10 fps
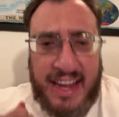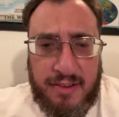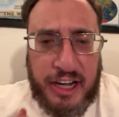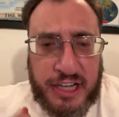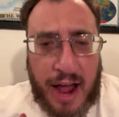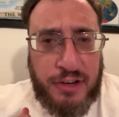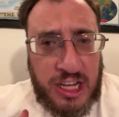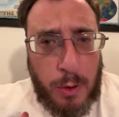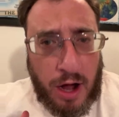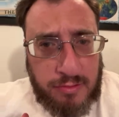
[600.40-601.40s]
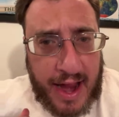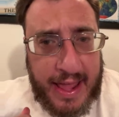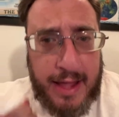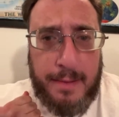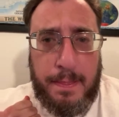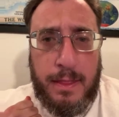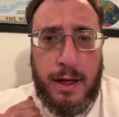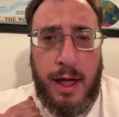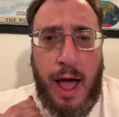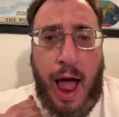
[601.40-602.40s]
he reached out to you already?
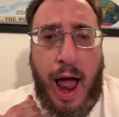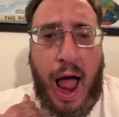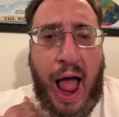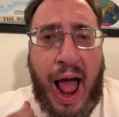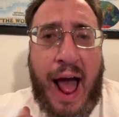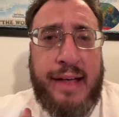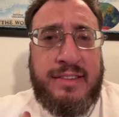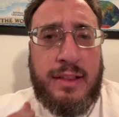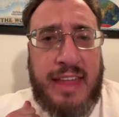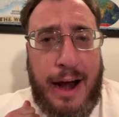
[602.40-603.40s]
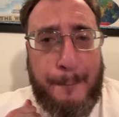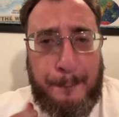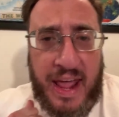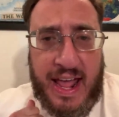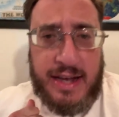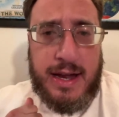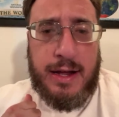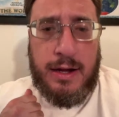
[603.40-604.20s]
Has there been